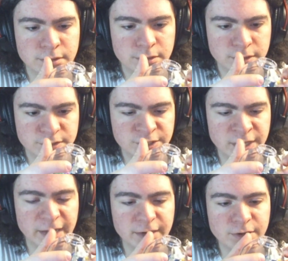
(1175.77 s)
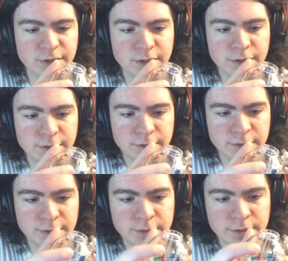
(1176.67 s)
It's kinda...
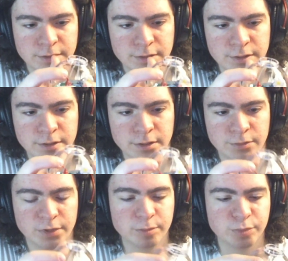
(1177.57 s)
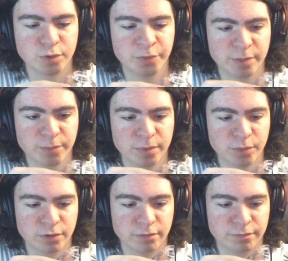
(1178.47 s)
One of the blue Pikmin
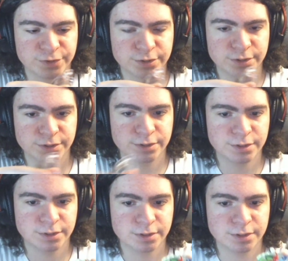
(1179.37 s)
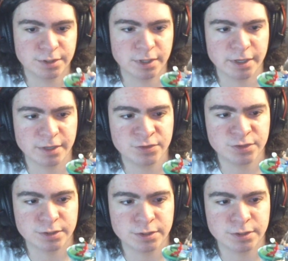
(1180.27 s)
moved. I need to